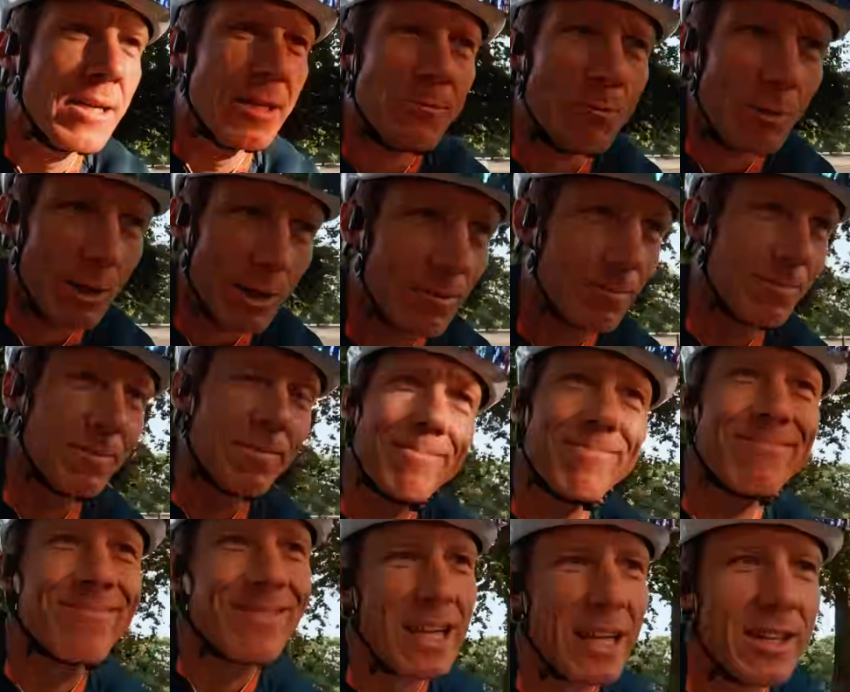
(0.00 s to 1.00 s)
well,
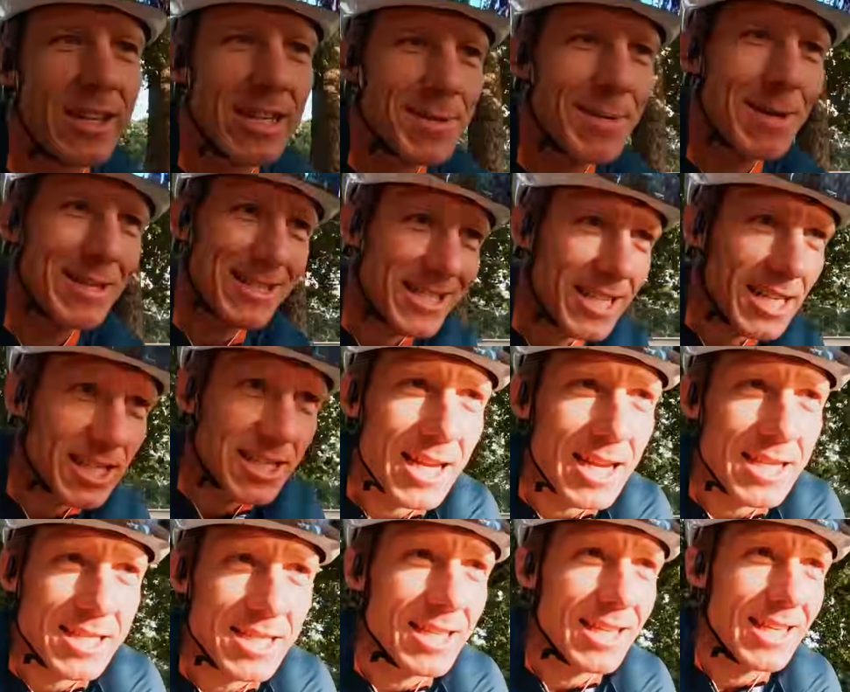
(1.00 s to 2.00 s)
there's about 6
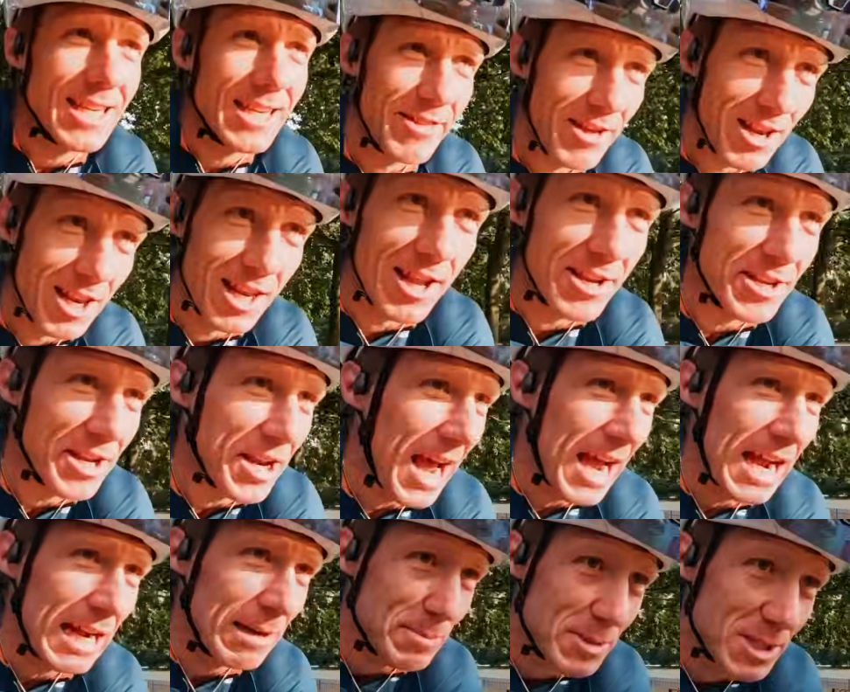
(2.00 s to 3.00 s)
days of the year that London
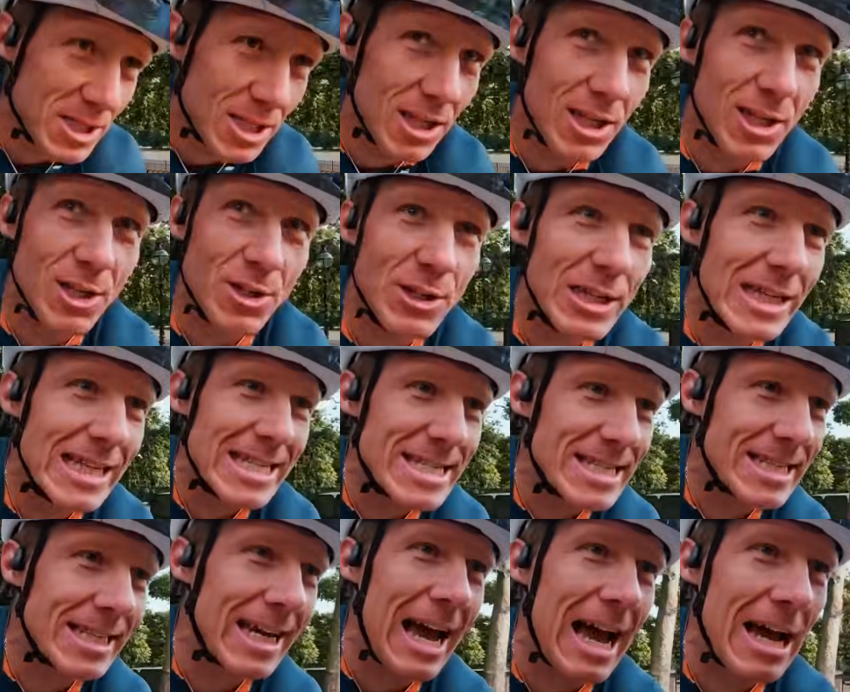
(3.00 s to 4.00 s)
absolutely
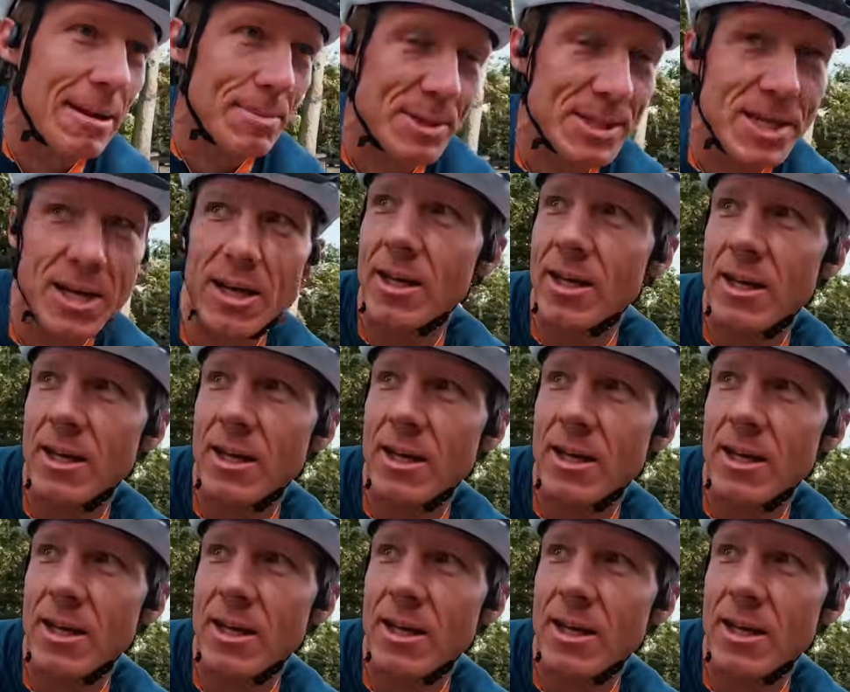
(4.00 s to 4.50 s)
slaps.